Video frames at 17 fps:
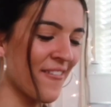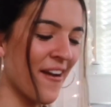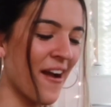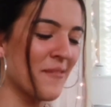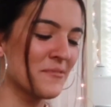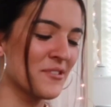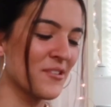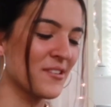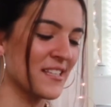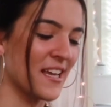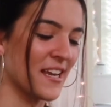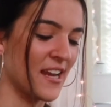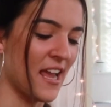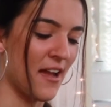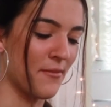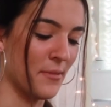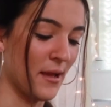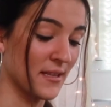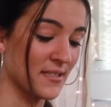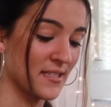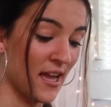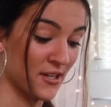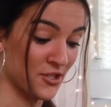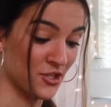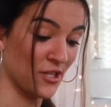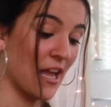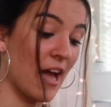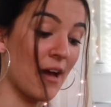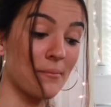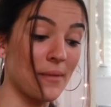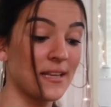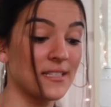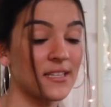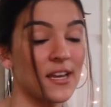I'm so excited to have actually
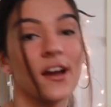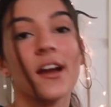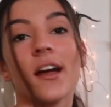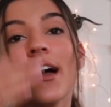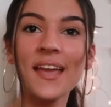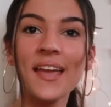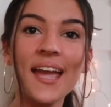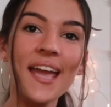have mascara.